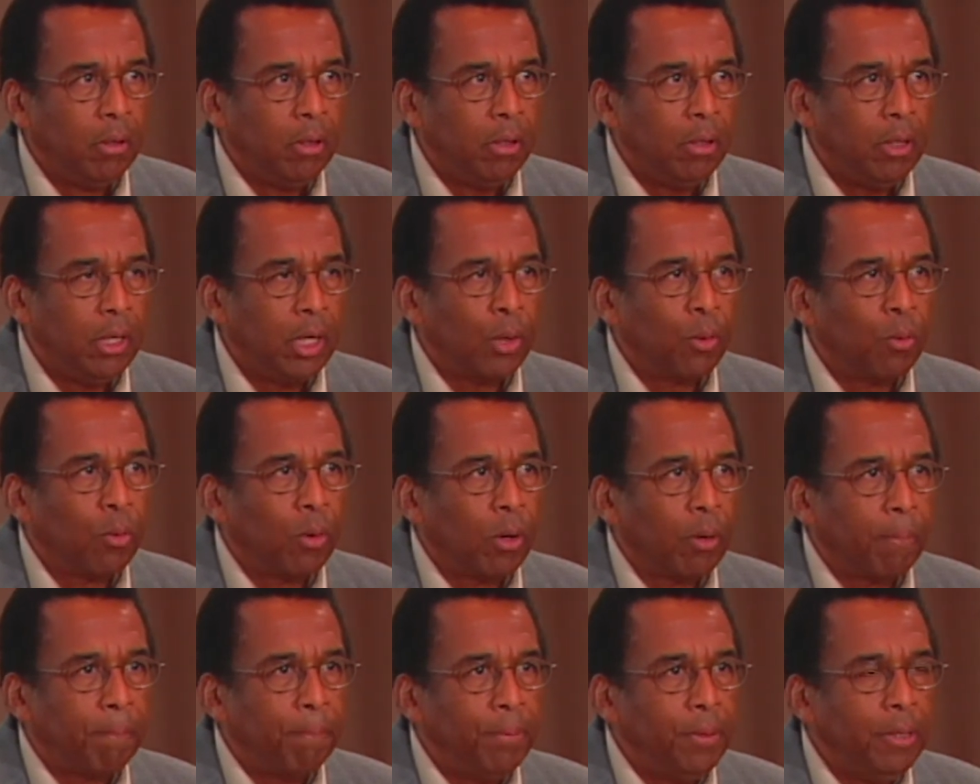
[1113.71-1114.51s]
There
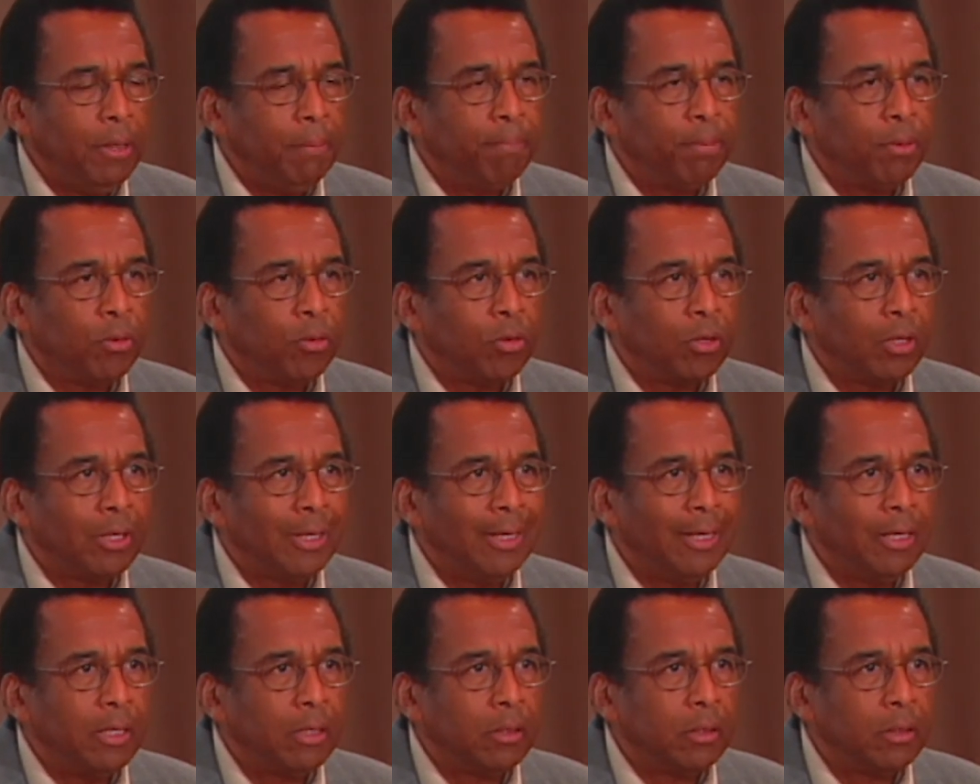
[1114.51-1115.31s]
were people
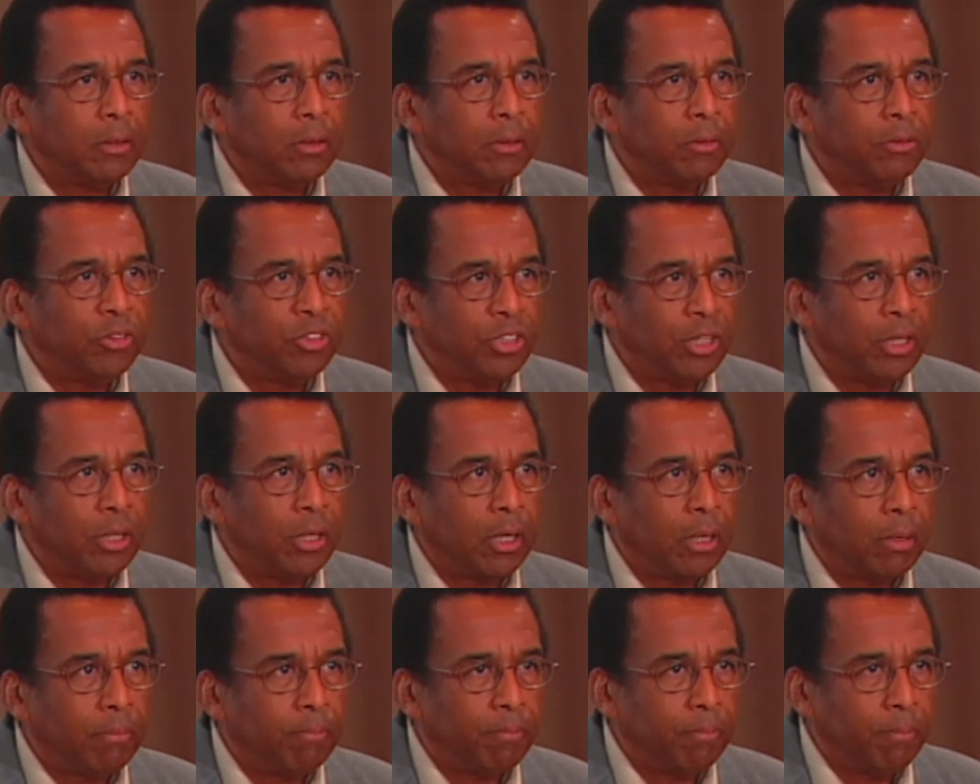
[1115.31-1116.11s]
killed,
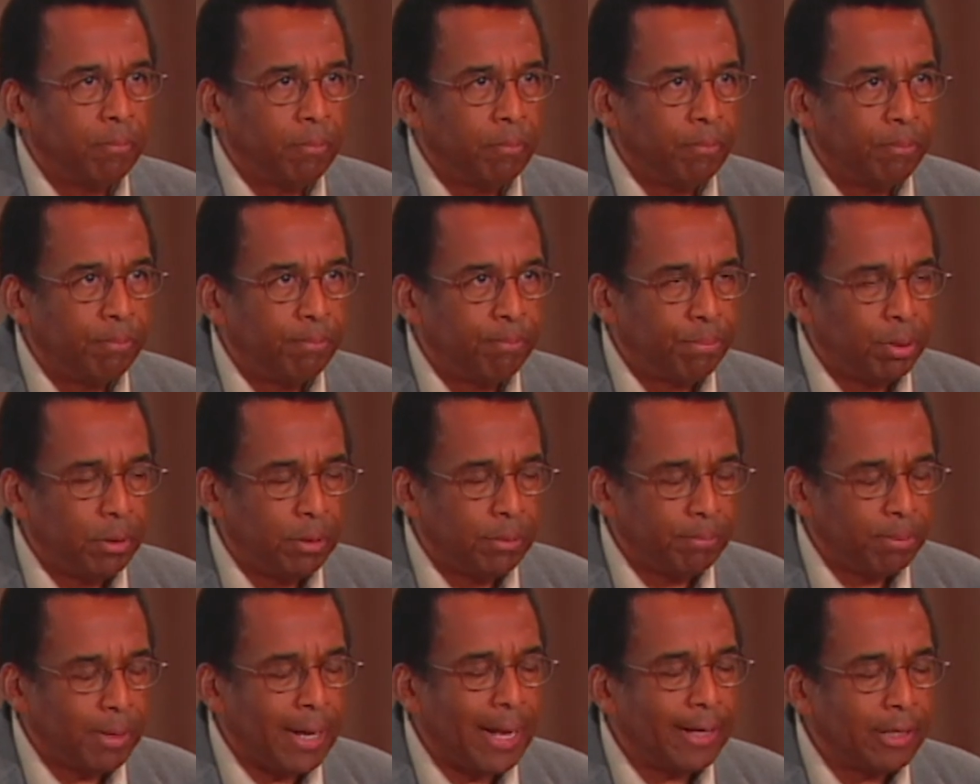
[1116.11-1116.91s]

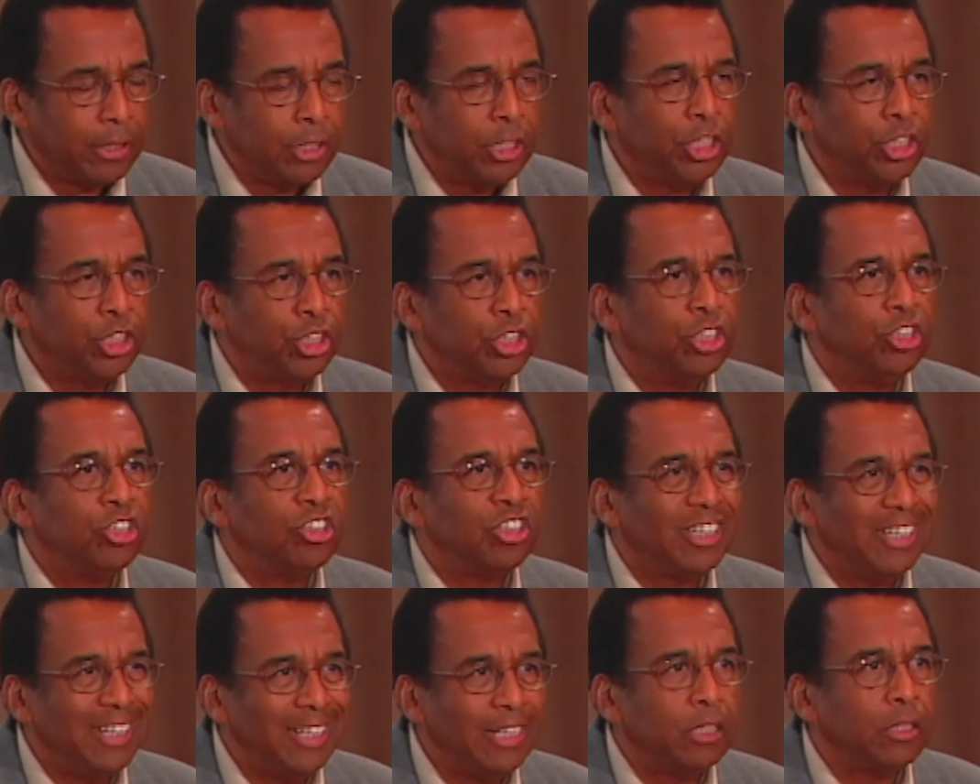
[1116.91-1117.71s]
politicians
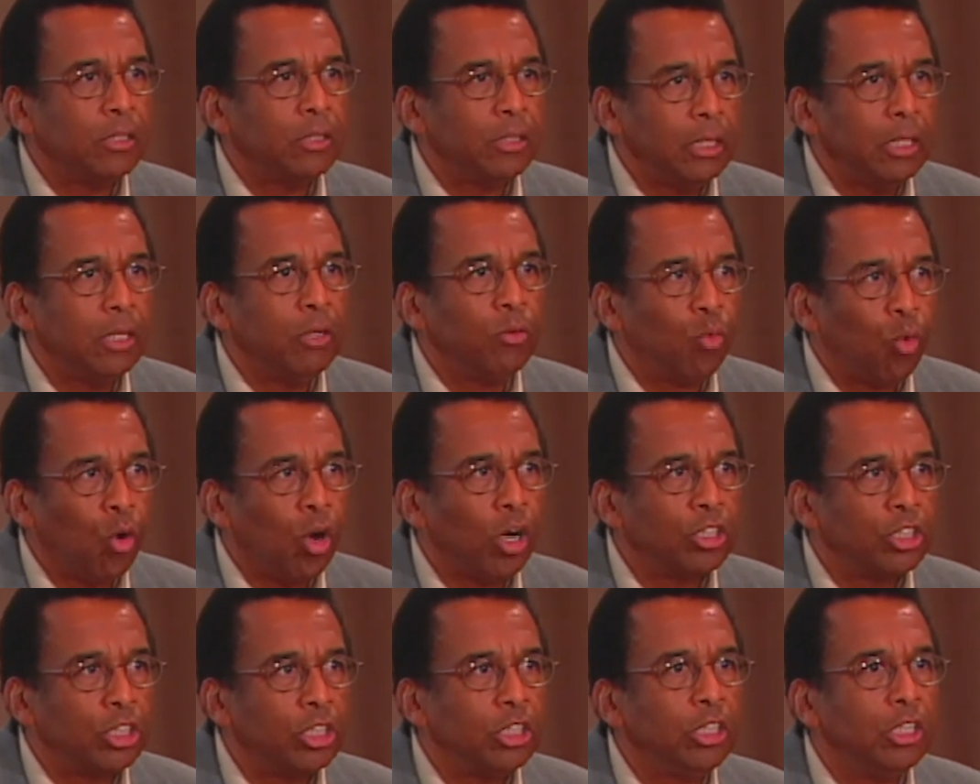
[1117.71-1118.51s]
killed in
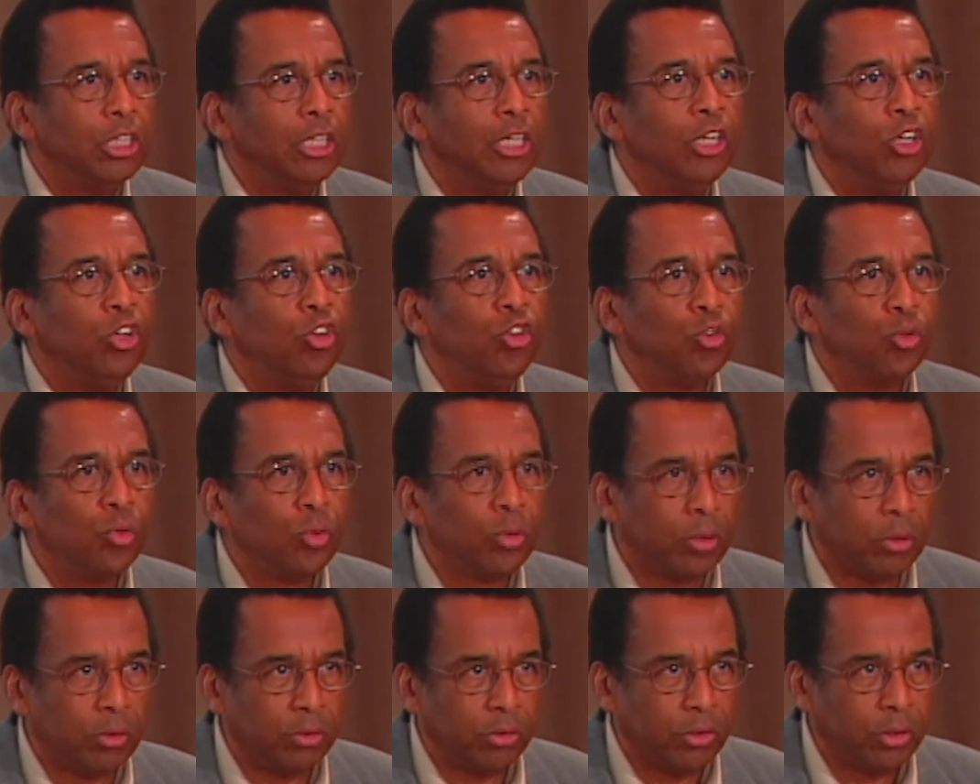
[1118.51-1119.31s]
Washington in
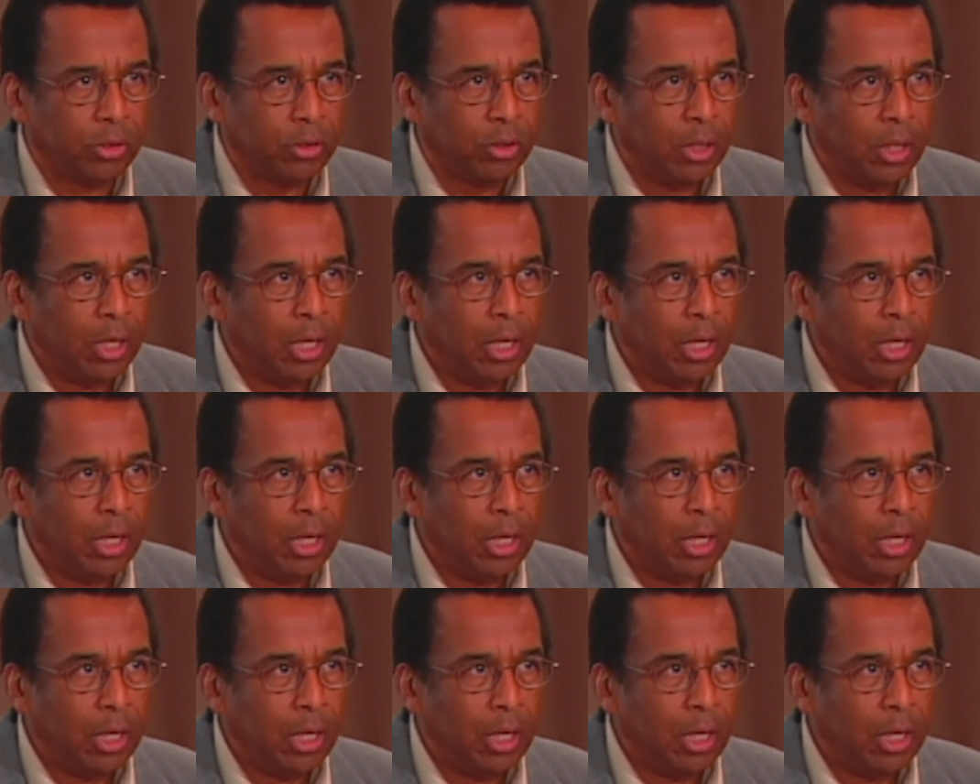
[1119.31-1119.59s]
duels.